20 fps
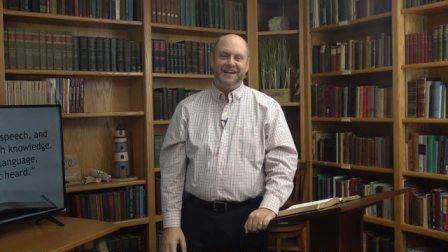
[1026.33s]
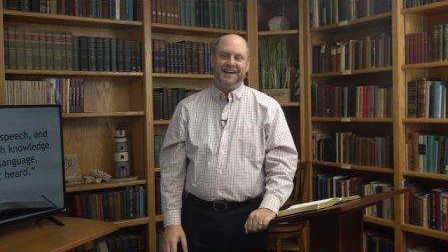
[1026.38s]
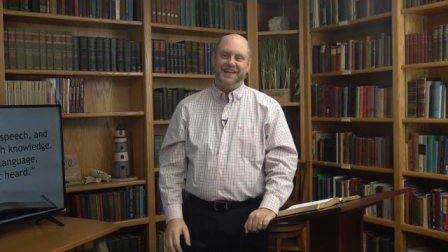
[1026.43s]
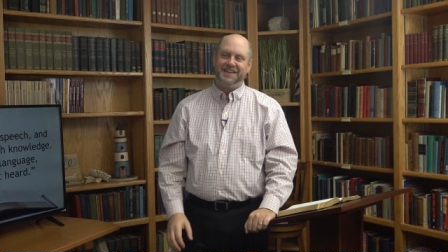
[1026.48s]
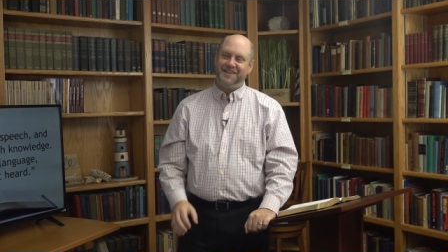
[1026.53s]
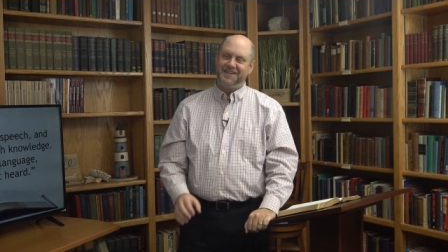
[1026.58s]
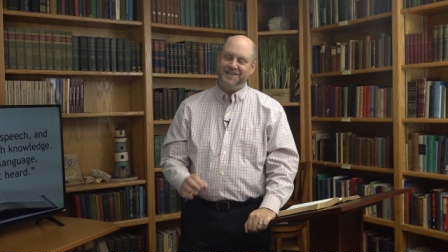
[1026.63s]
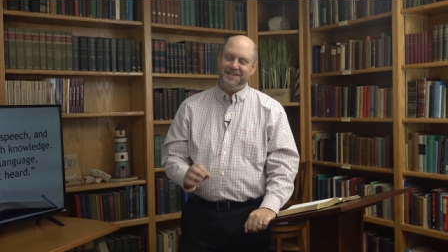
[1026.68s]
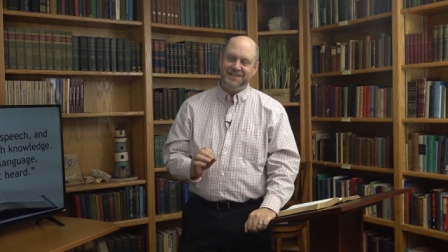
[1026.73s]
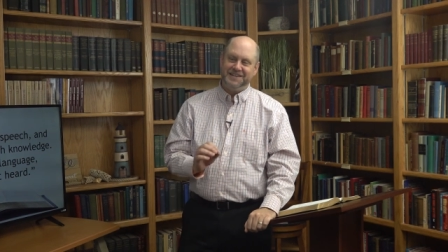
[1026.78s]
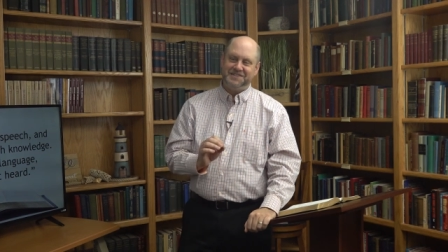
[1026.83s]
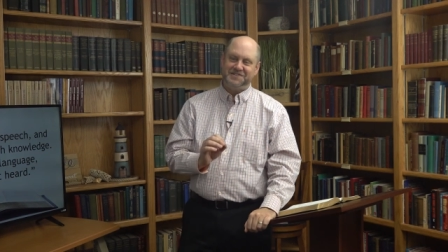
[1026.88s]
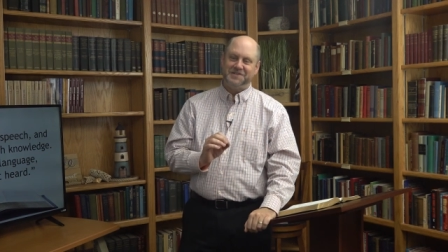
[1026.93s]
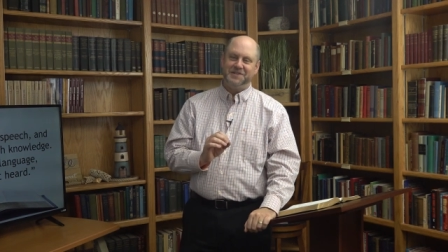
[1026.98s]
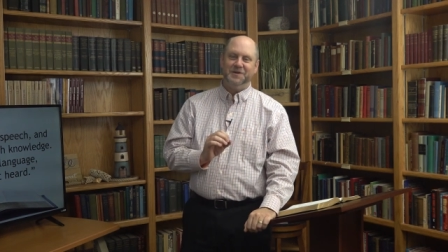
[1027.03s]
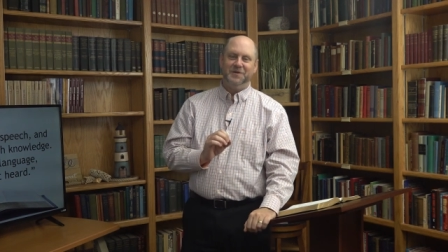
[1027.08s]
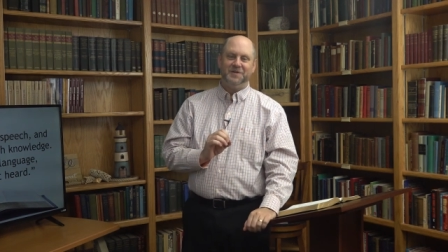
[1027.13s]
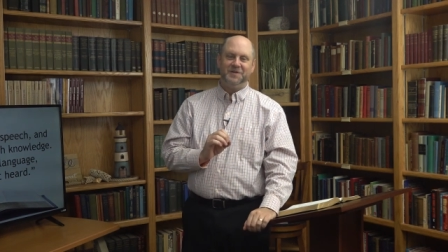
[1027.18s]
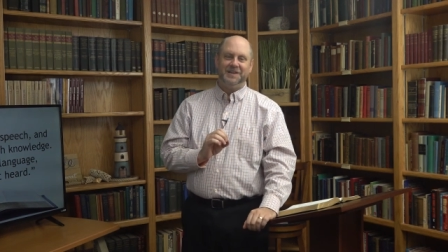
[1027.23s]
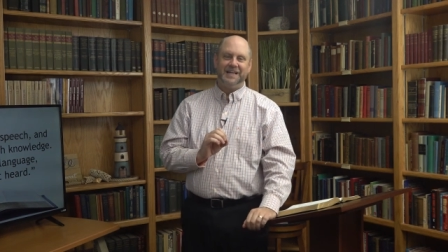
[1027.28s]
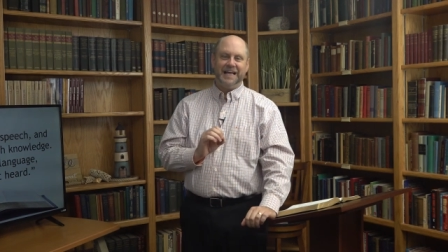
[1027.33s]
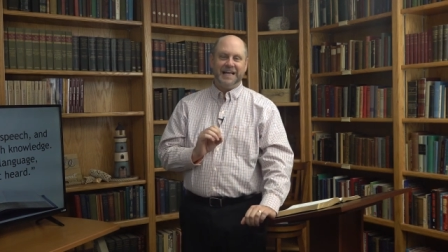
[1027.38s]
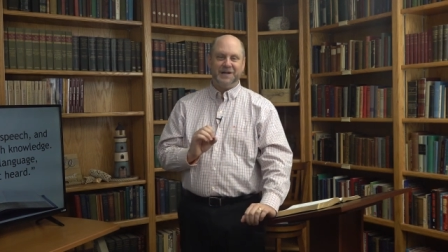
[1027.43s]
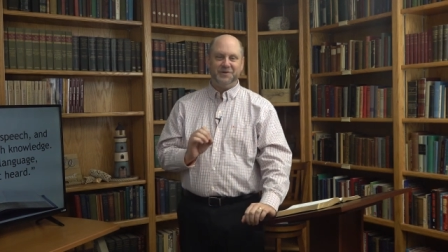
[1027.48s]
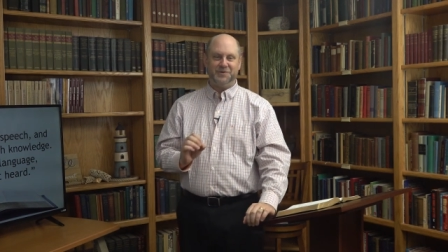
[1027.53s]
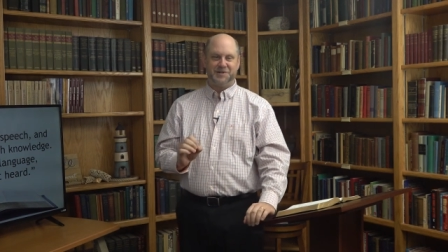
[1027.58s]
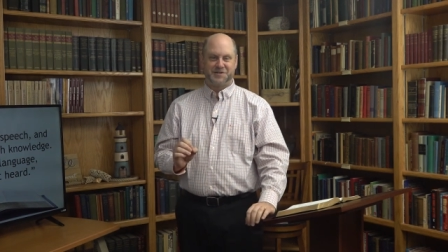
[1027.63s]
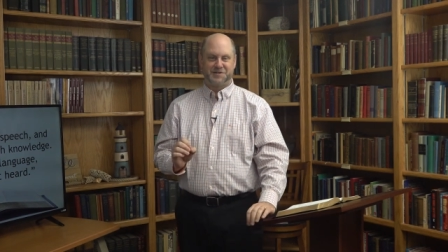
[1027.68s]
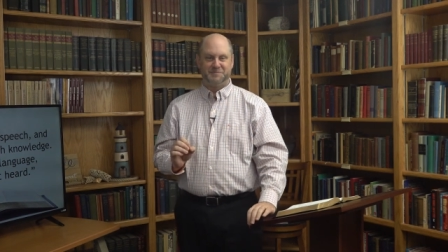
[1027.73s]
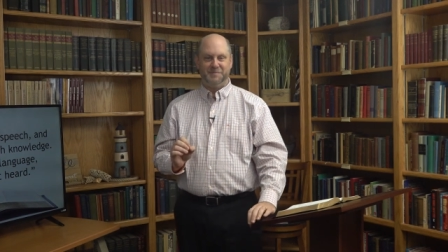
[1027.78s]
And there is no
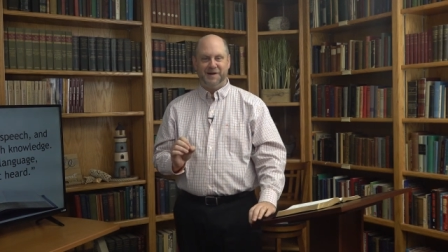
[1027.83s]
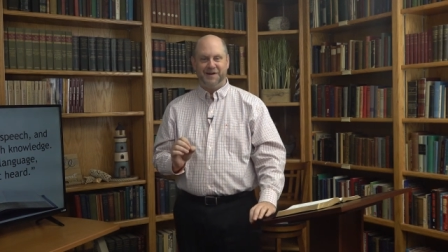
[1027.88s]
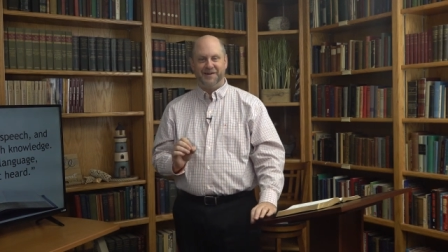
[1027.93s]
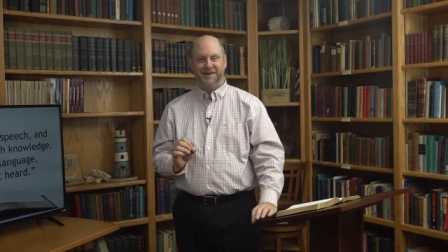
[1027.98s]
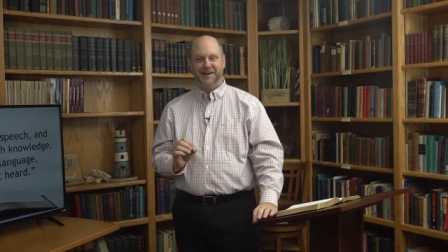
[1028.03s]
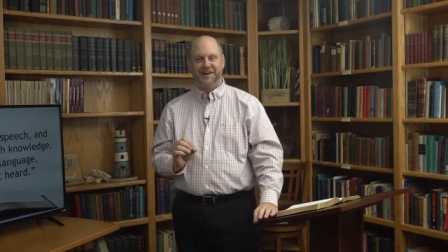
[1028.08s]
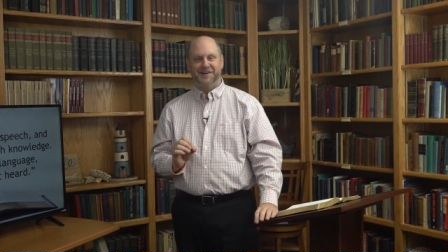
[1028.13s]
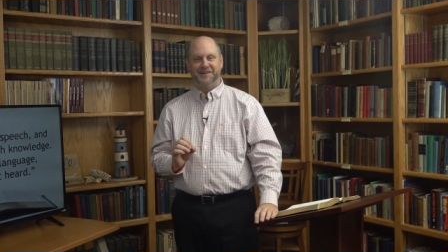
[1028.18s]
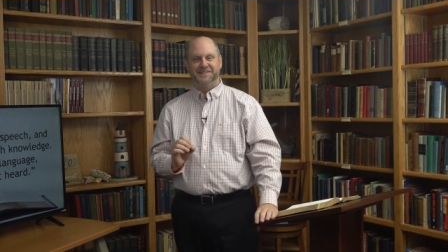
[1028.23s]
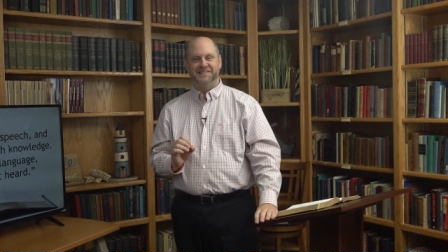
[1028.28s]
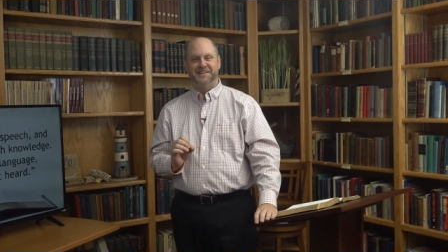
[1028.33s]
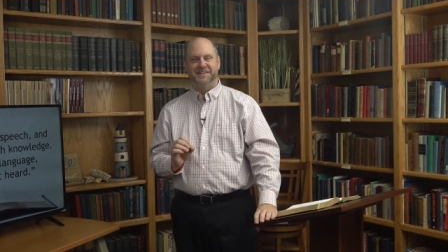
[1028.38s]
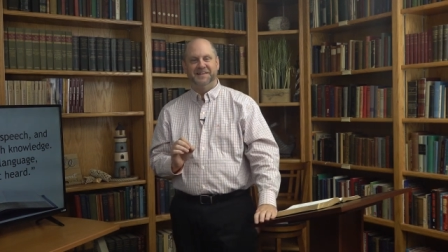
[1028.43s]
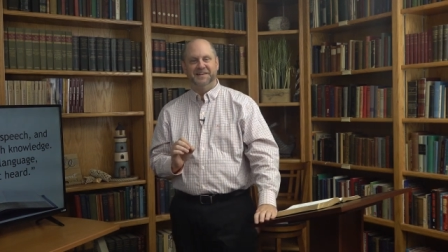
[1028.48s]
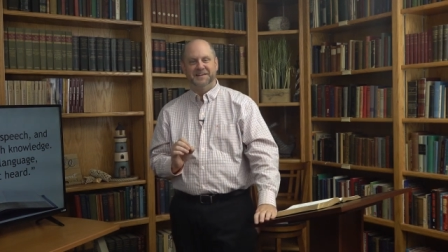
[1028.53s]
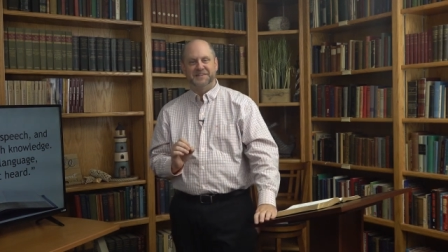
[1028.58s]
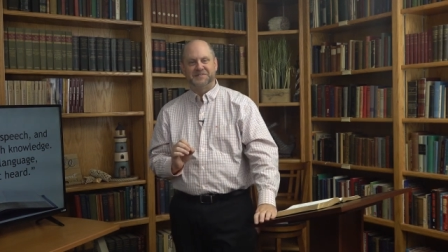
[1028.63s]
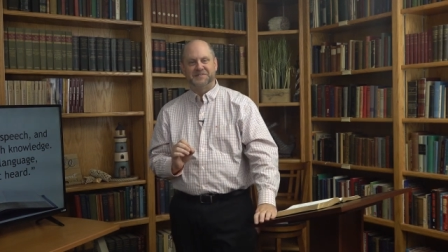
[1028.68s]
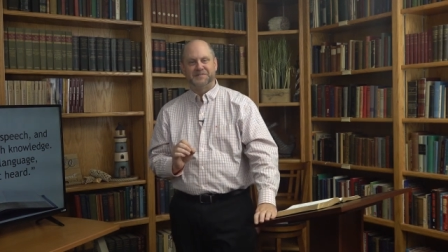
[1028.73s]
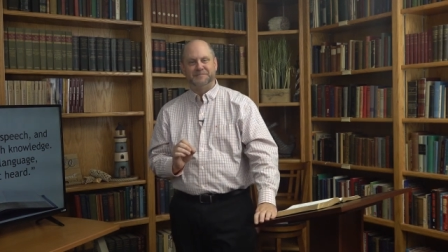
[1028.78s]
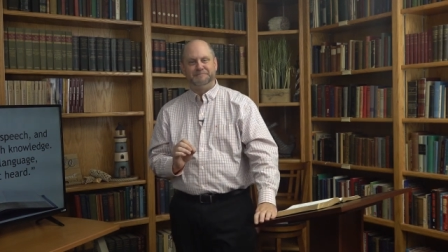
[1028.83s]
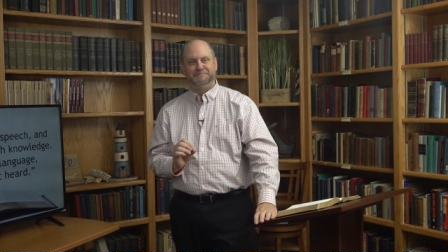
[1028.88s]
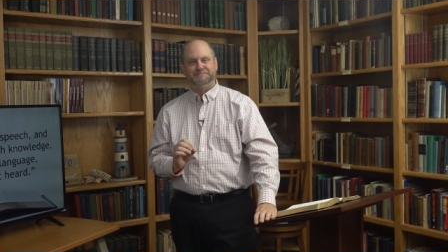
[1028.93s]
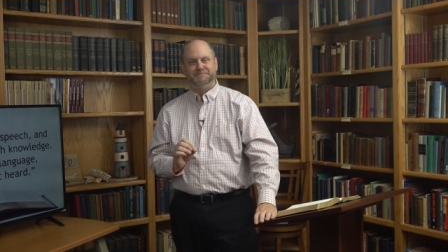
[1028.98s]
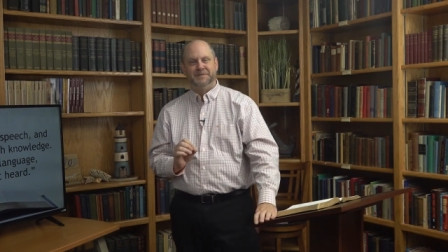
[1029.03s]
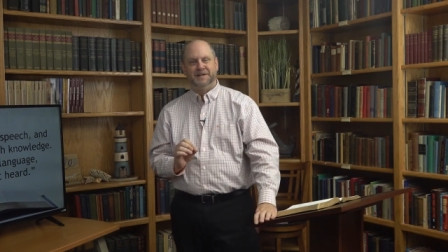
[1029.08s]
language barrier to this.